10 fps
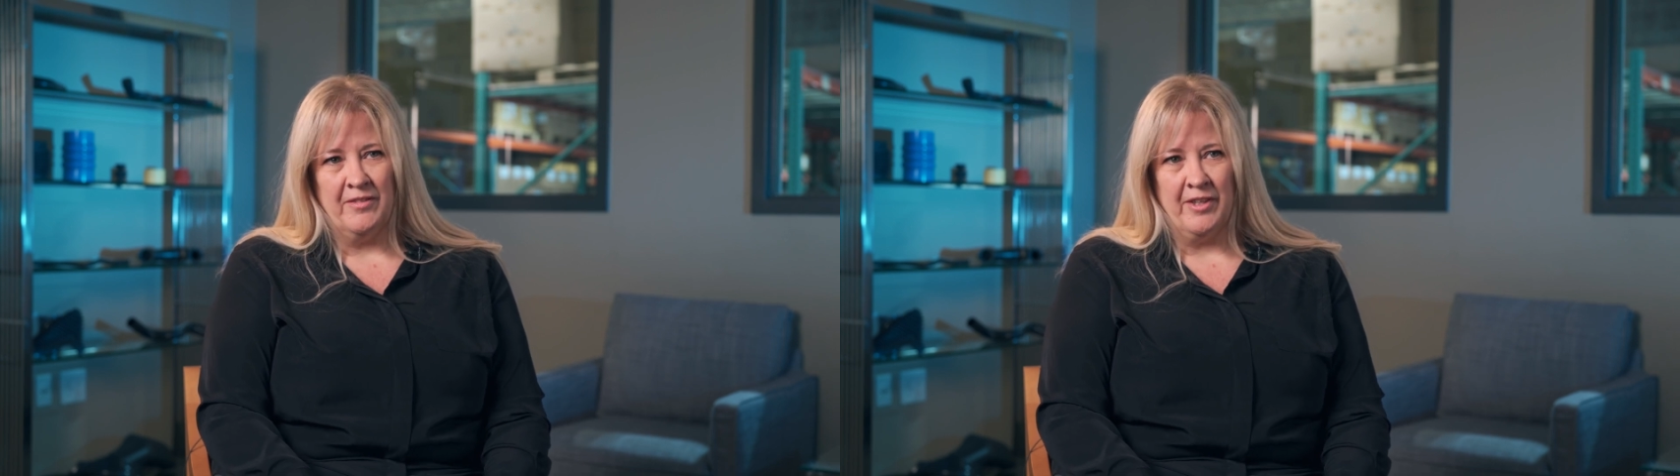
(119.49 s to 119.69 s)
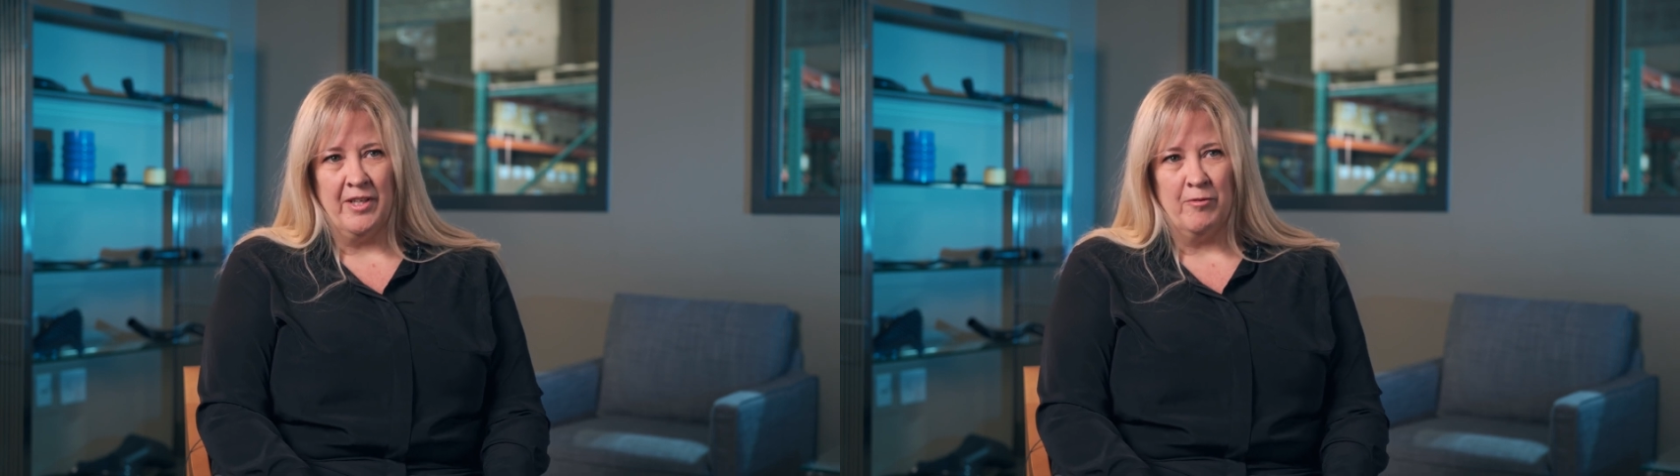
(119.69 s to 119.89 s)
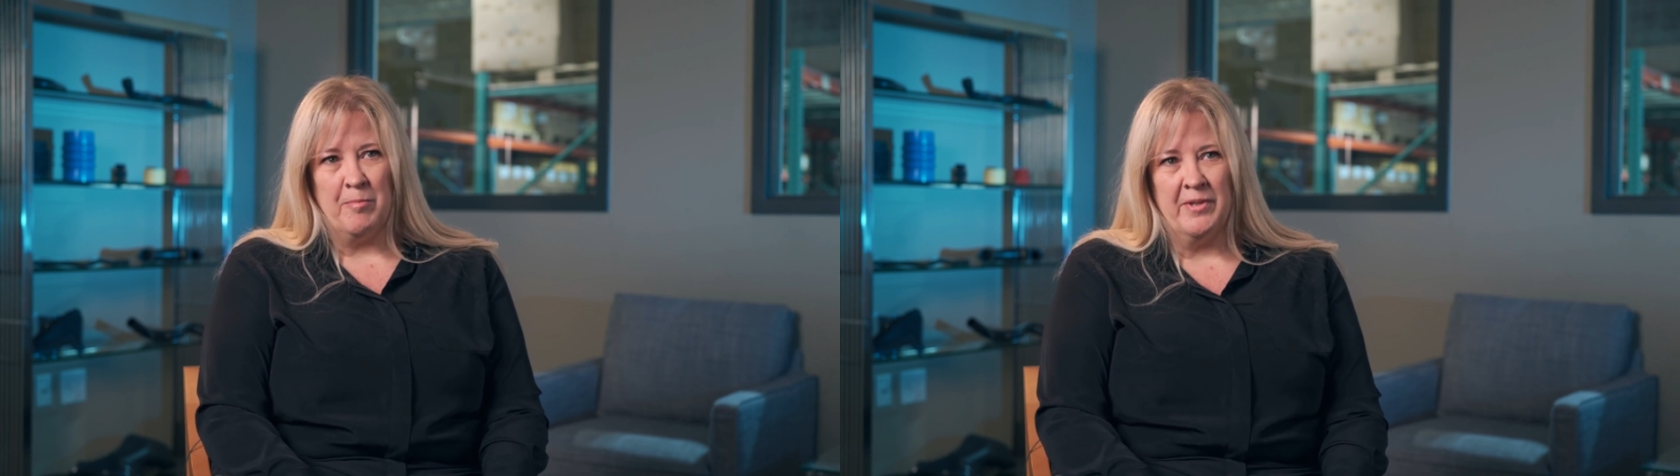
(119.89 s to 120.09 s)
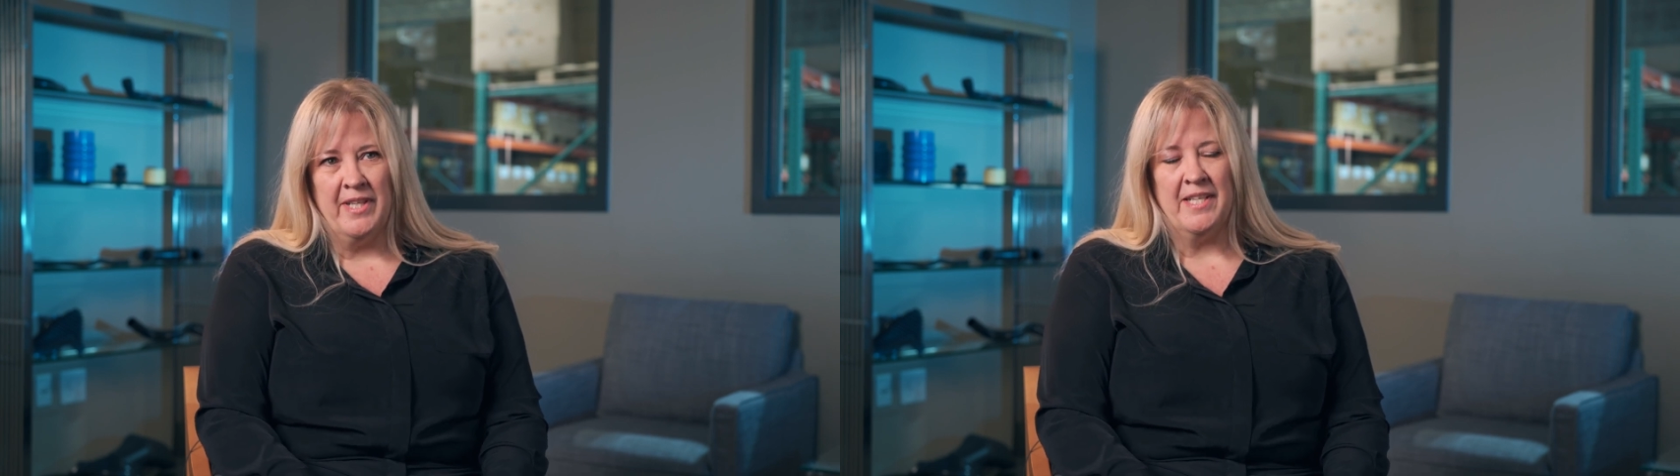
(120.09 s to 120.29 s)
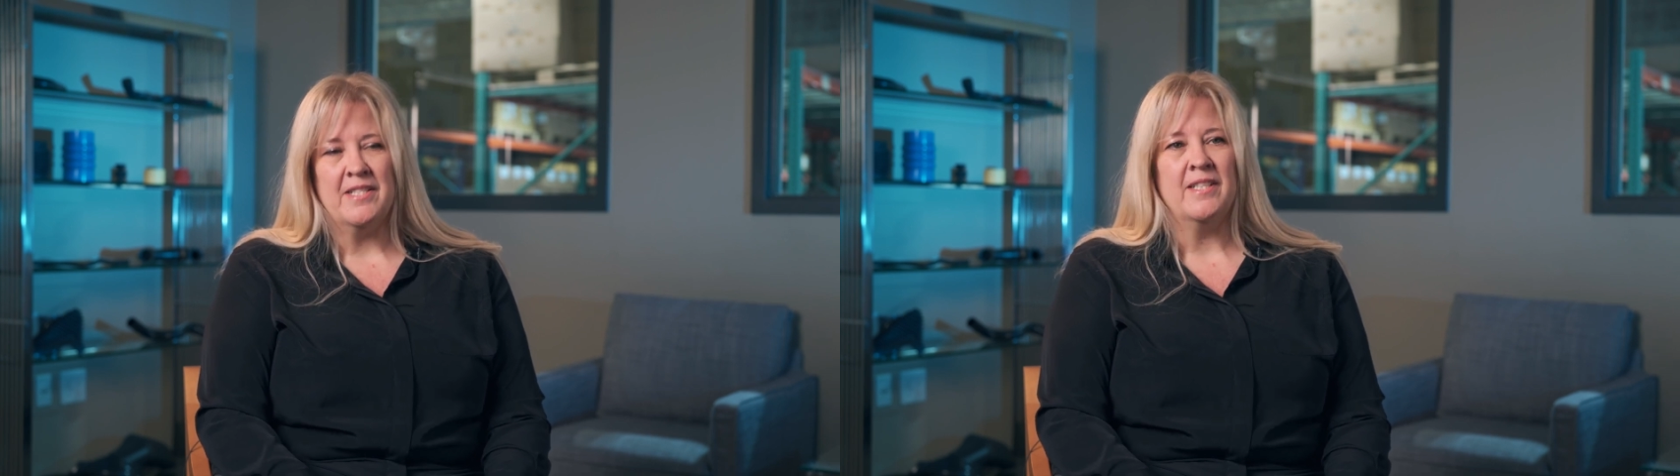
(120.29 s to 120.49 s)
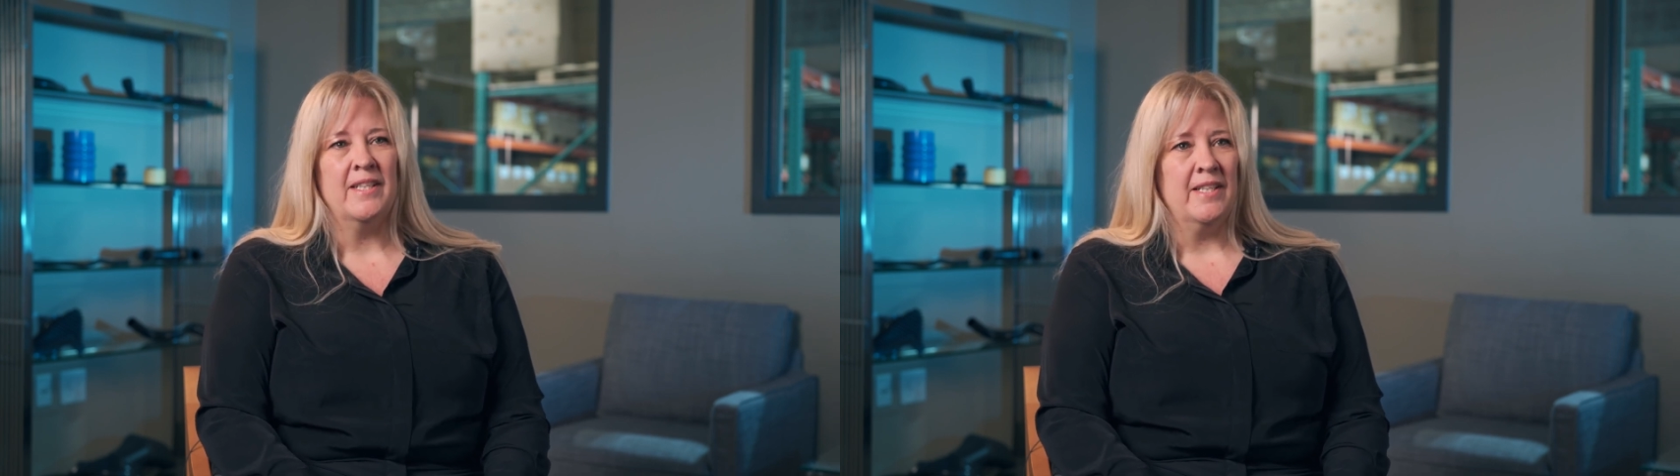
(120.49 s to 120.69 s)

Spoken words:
very good reputation in the